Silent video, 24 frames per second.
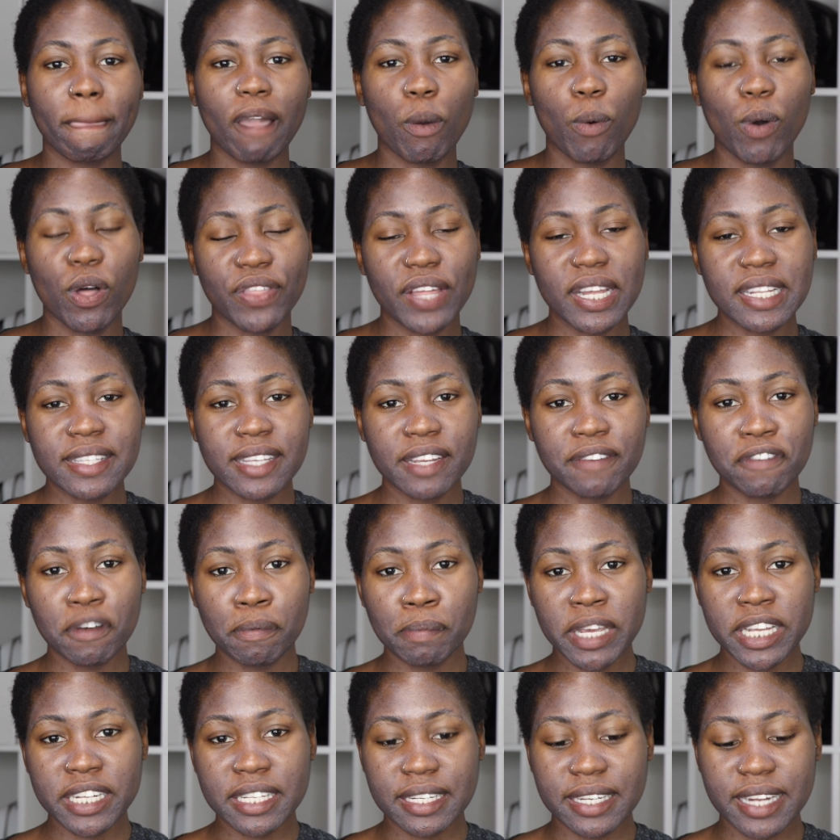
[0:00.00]
Well, that's it for
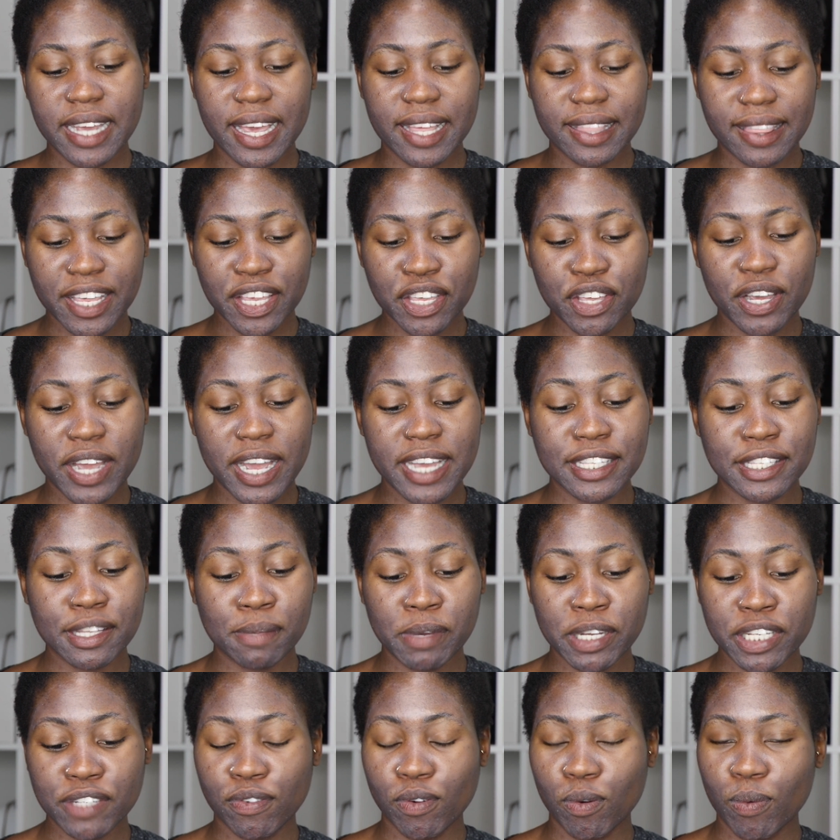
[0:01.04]
me today. Thank you guys so
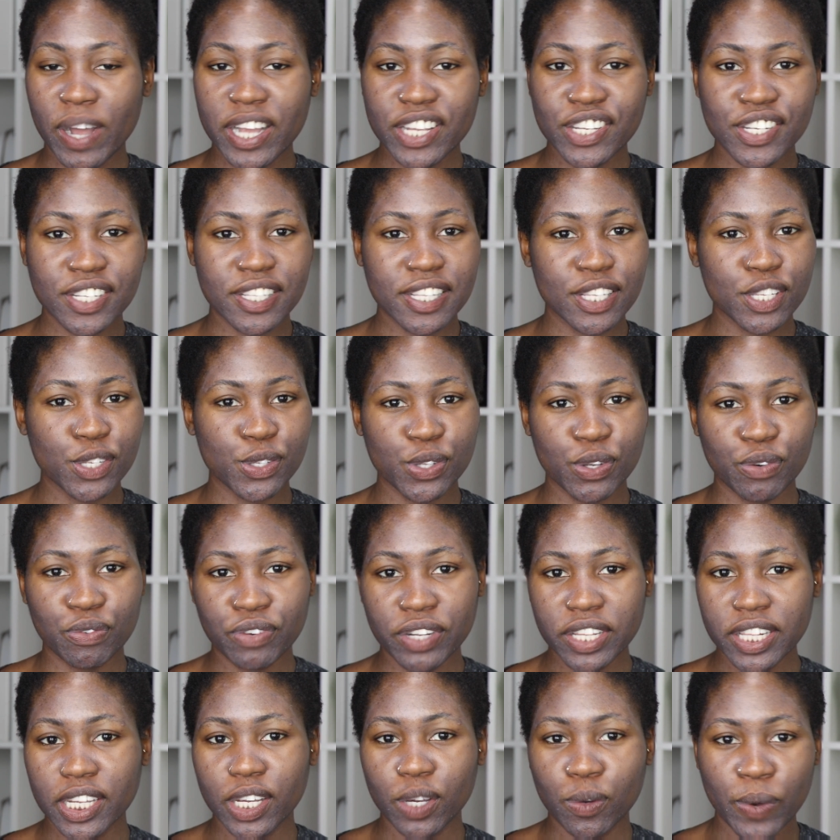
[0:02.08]
much for watching. This is a
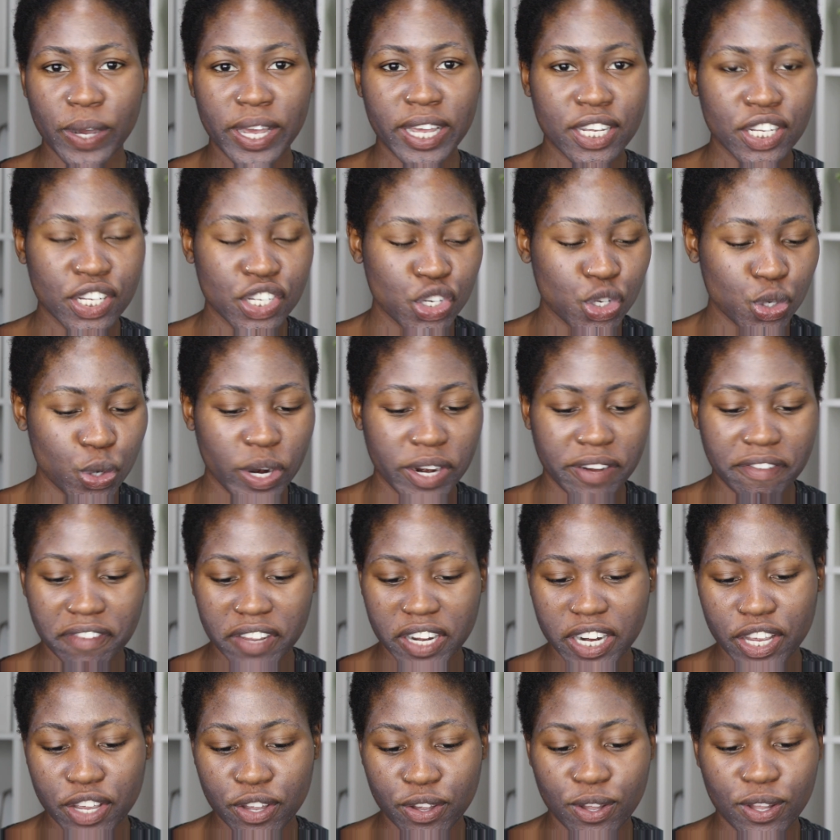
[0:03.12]
really quick, short
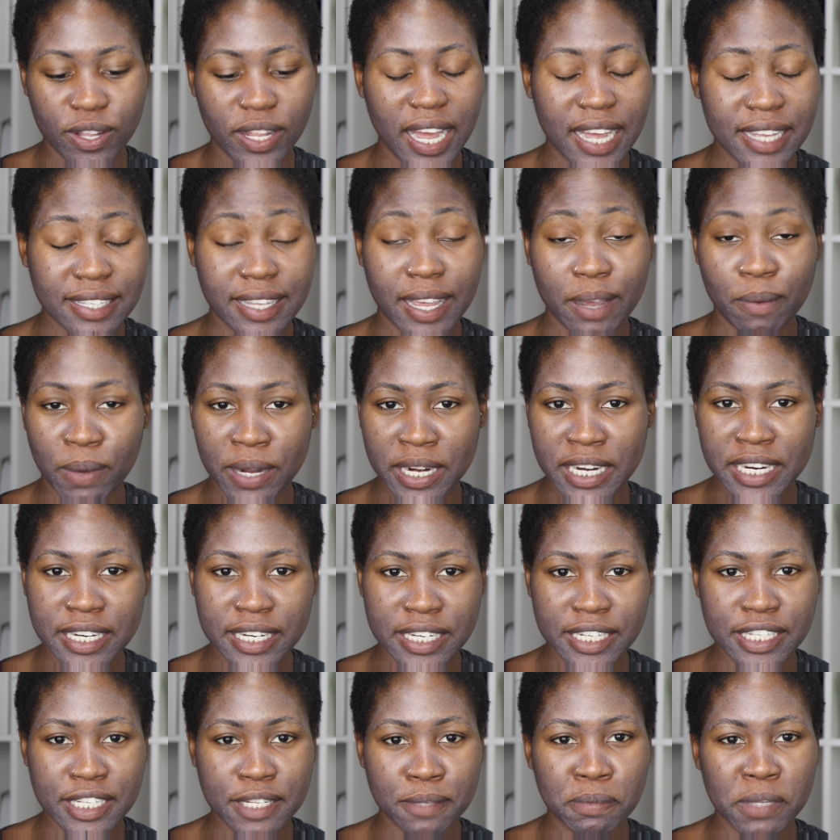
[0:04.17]
video, as I wanted
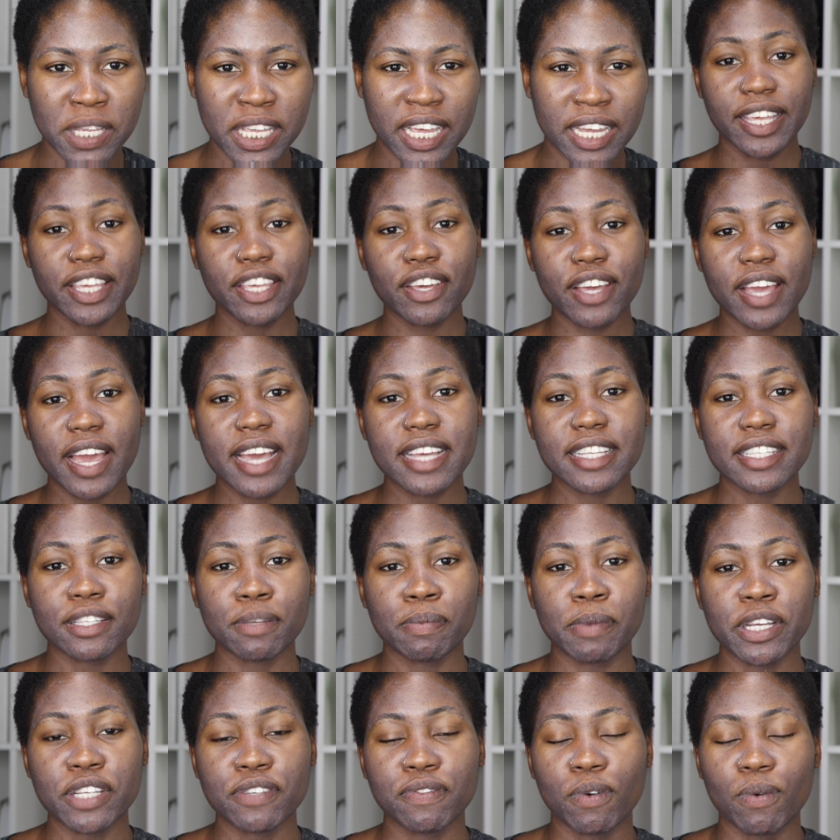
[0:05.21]
it to be. Thank you guys so
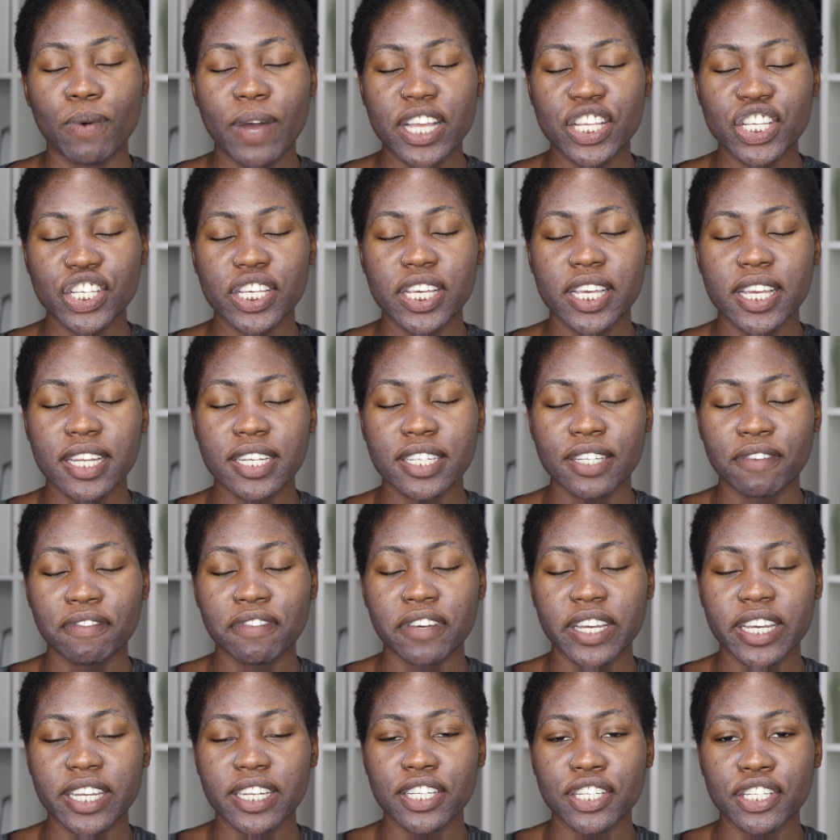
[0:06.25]
much for watching. Don't
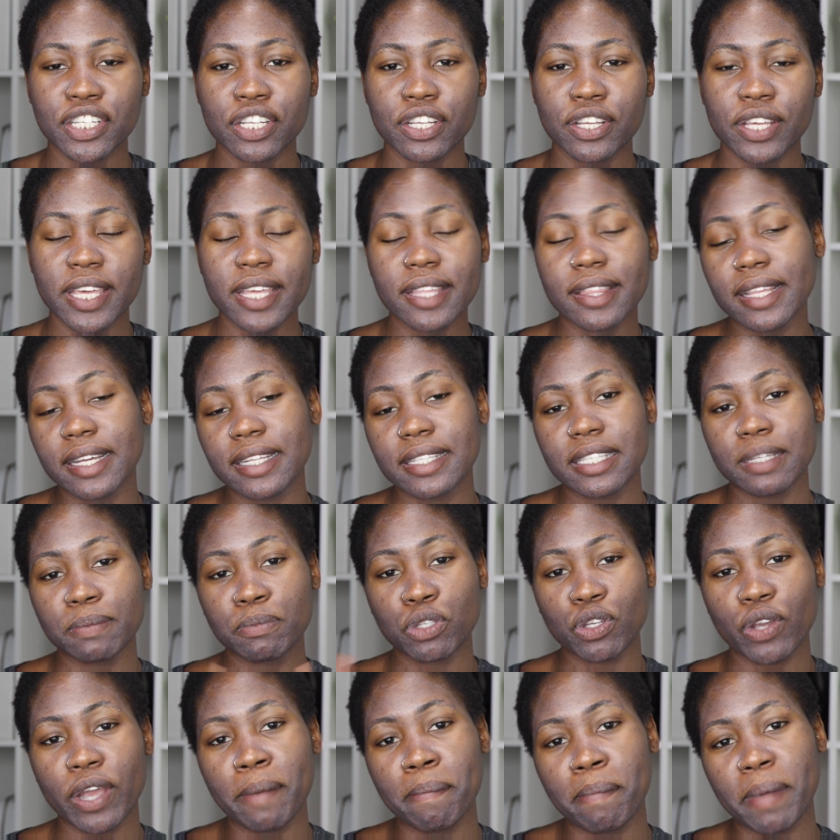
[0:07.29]
forget to hit that
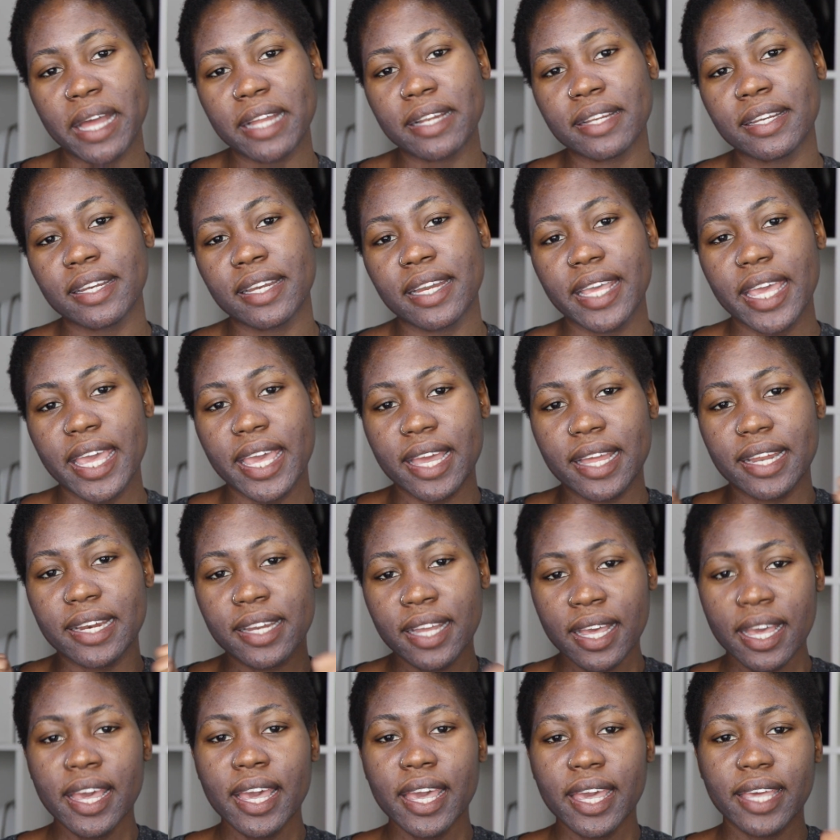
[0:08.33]
subscribe button and
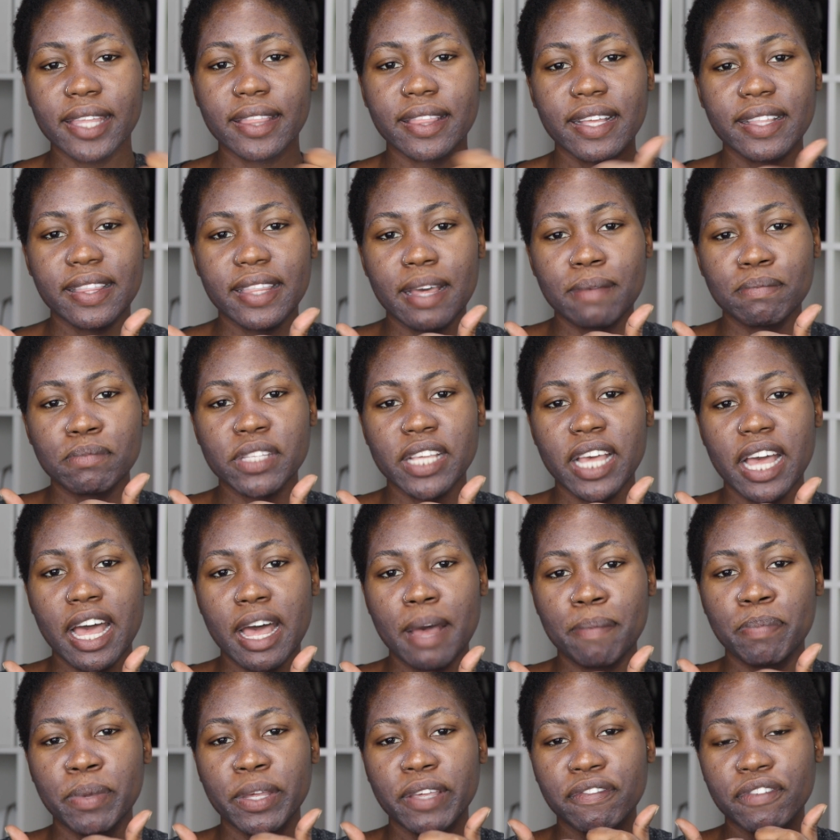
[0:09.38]
hit the thumbs
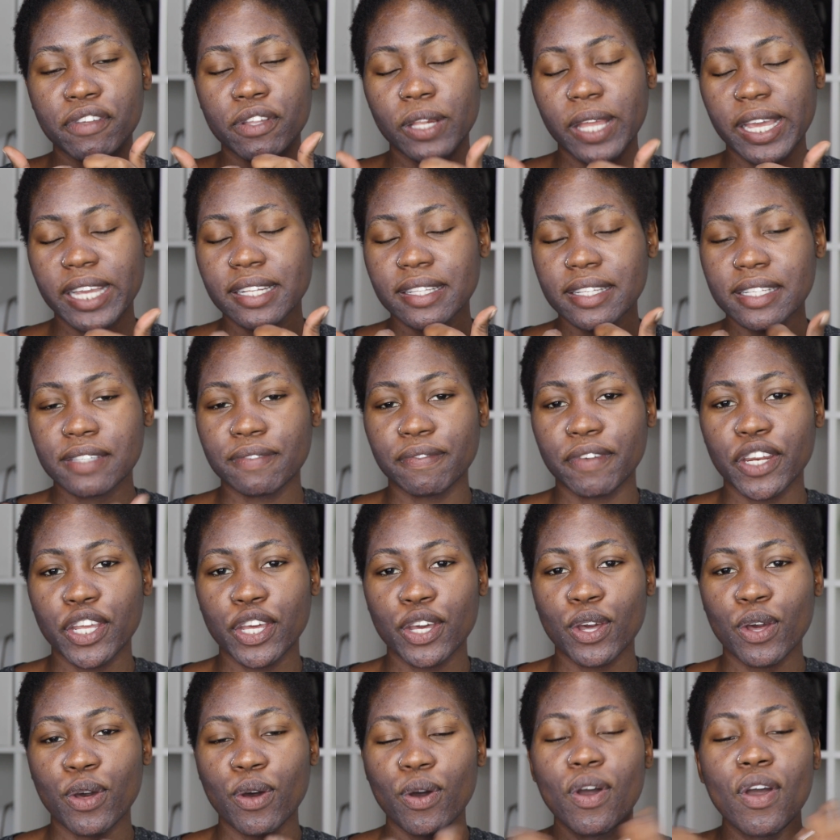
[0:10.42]
up if you like this
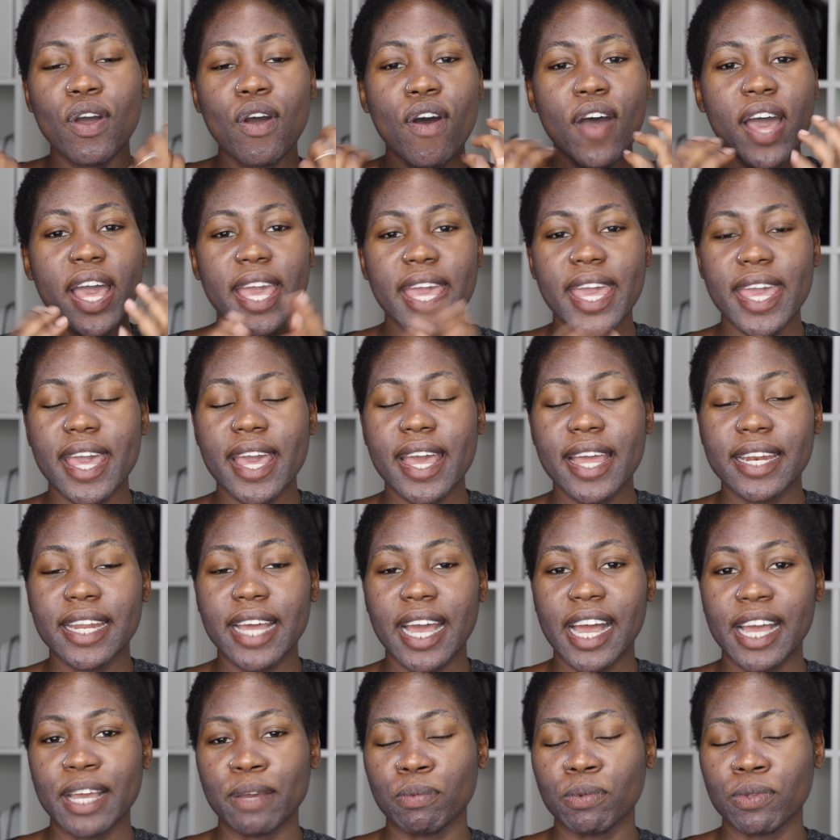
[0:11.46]
video, and
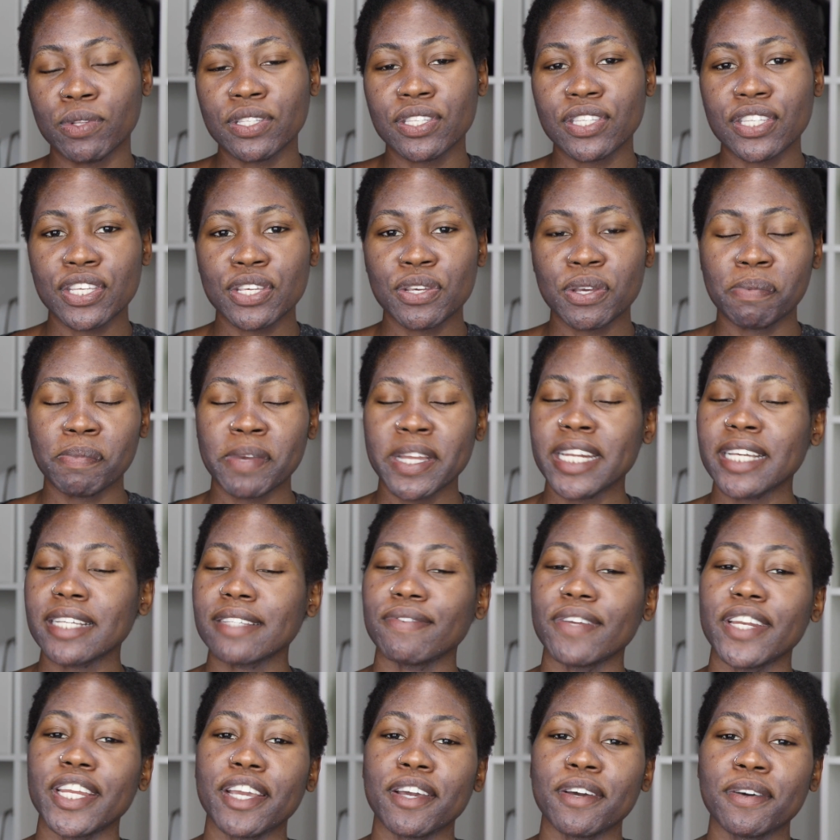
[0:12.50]
I will see you in my next
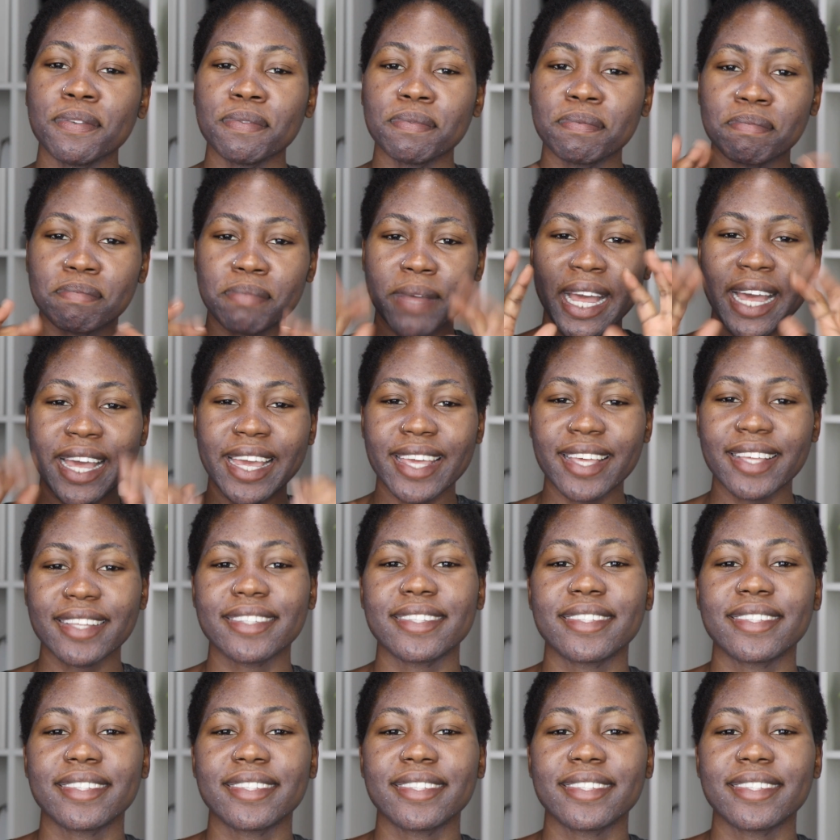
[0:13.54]
video. Bye.